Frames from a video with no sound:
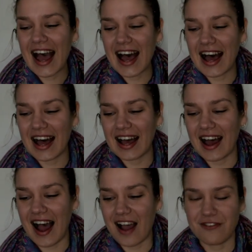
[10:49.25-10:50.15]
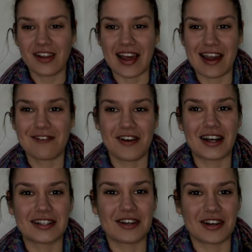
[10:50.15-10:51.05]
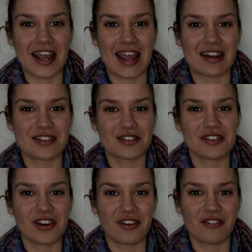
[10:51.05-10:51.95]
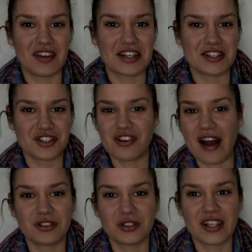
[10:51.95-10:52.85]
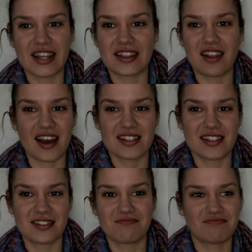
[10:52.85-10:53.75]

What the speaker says: I feel like I finally got a handle on vegan travel in the last